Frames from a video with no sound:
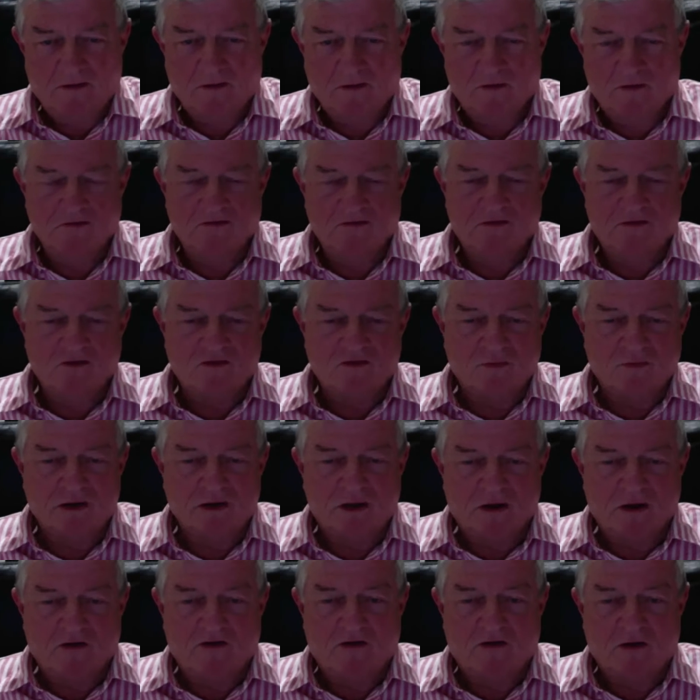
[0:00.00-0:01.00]
Or if this
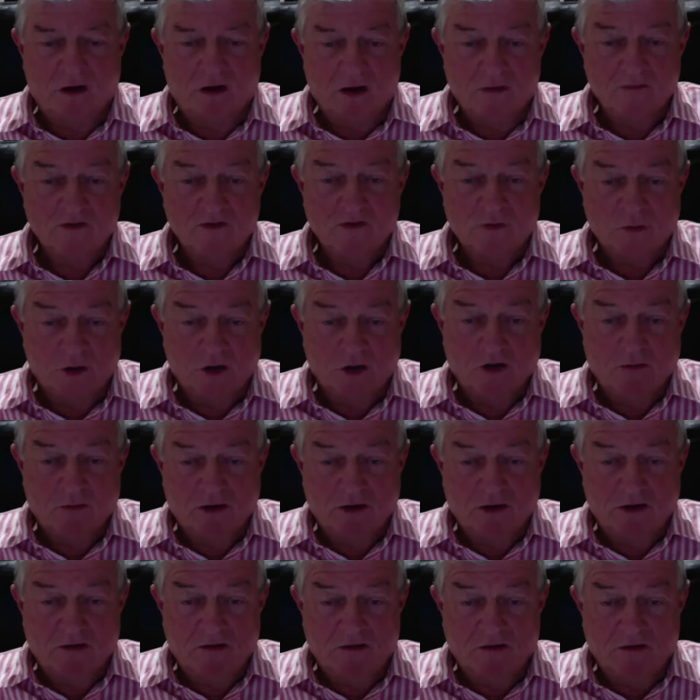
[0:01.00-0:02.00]
many crimes were
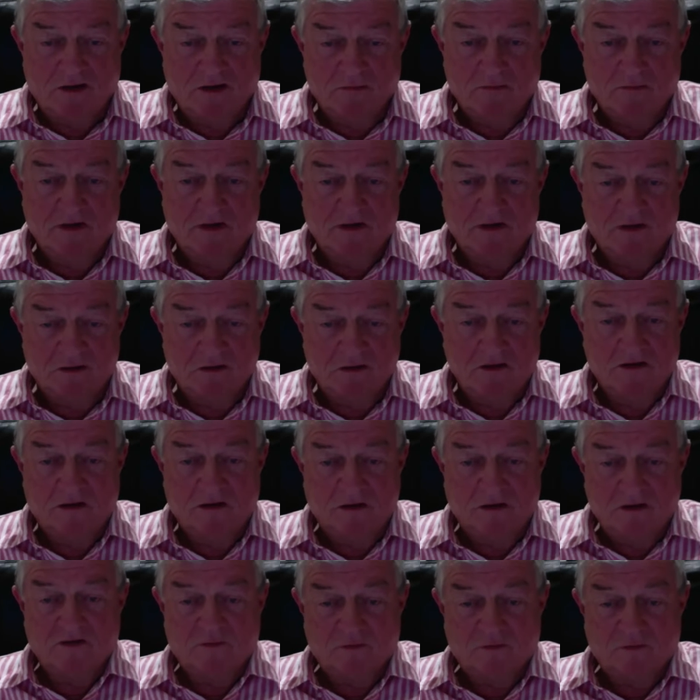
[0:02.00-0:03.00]
committed, that meant you
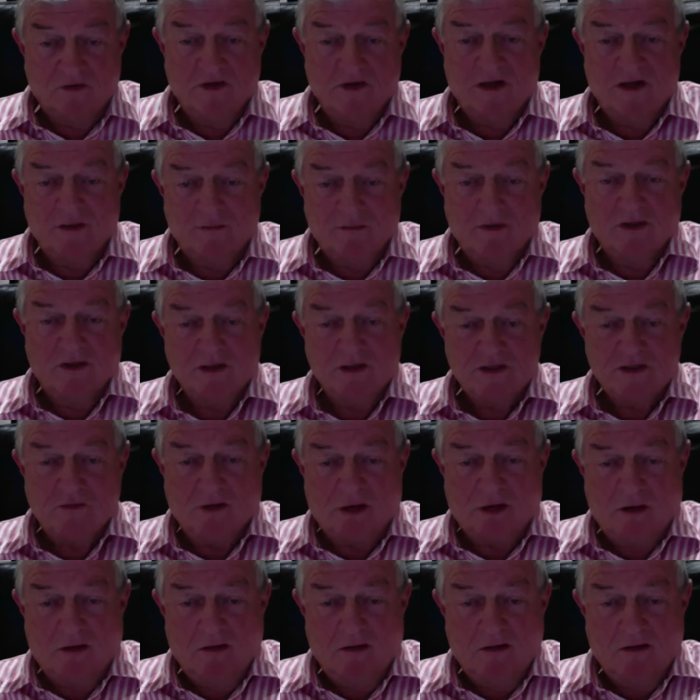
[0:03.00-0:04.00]
need this many
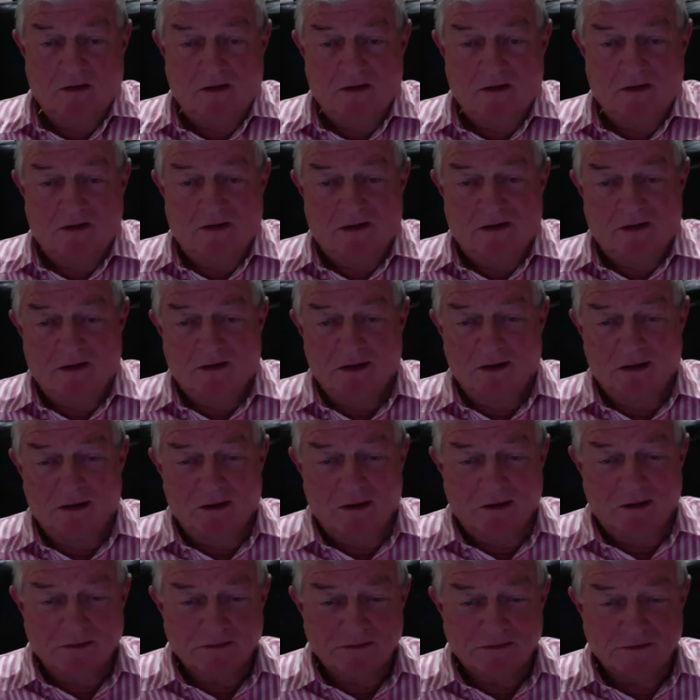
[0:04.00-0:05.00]
policemen.
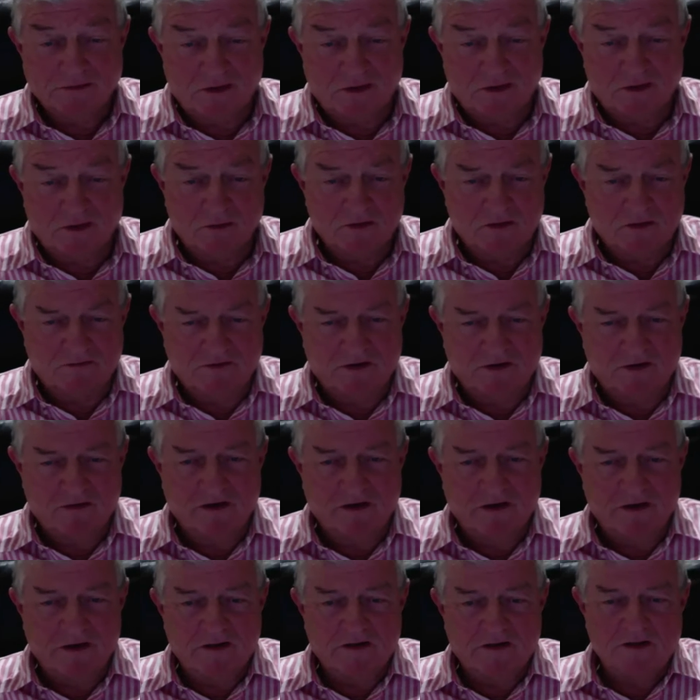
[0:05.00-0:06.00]
So there was a
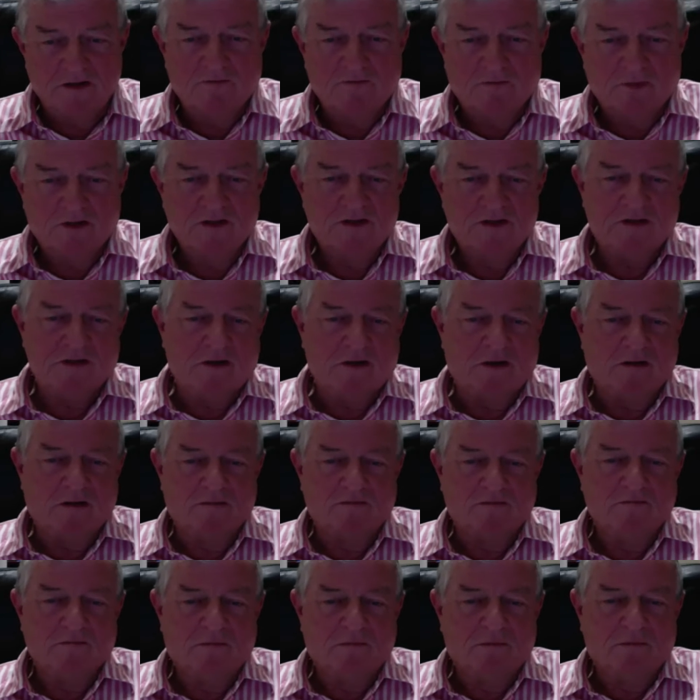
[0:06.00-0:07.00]
very simplistic
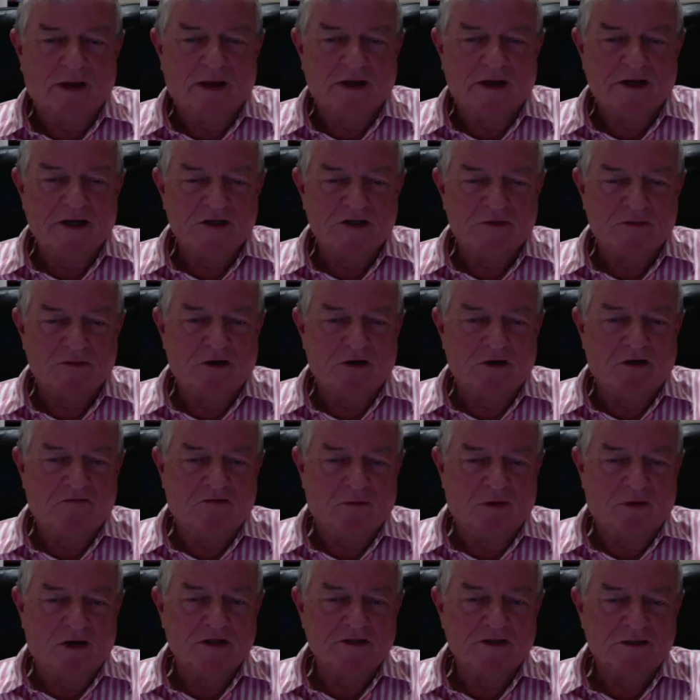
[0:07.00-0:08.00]
management
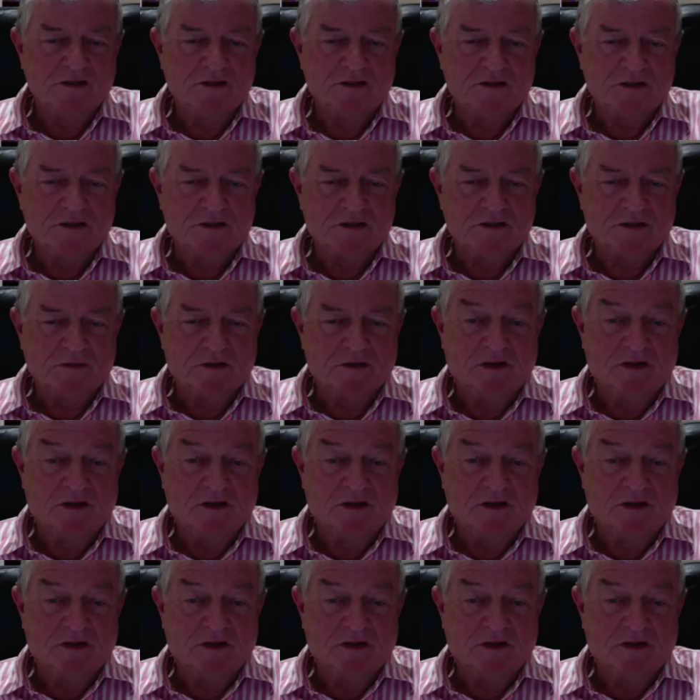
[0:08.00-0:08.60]
information system.